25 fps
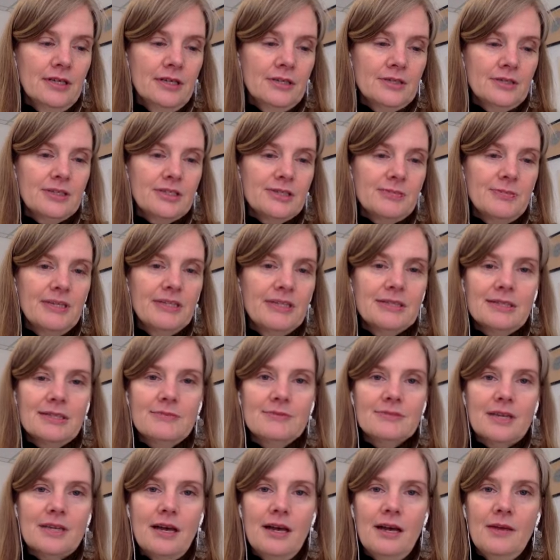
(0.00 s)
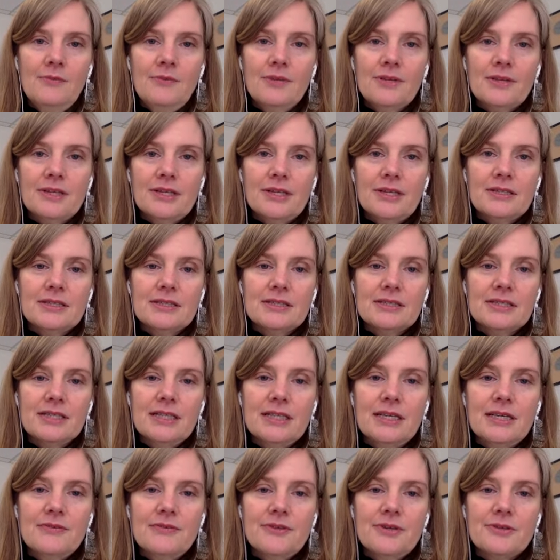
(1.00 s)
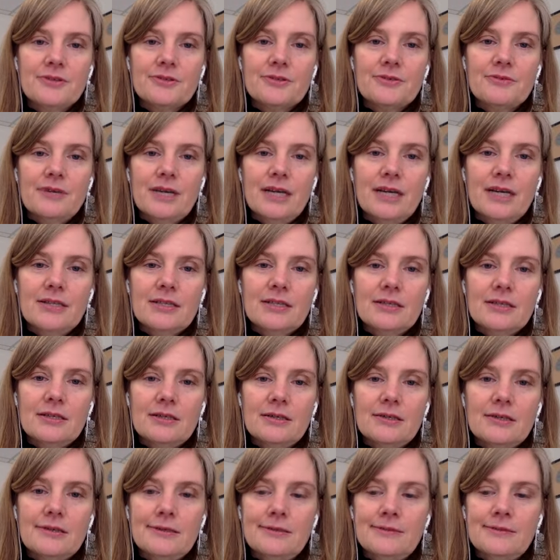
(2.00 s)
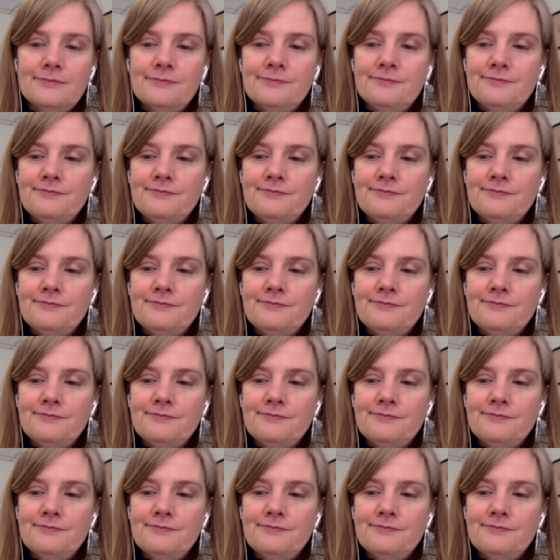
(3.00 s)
to spend some time with it to see if there's a way to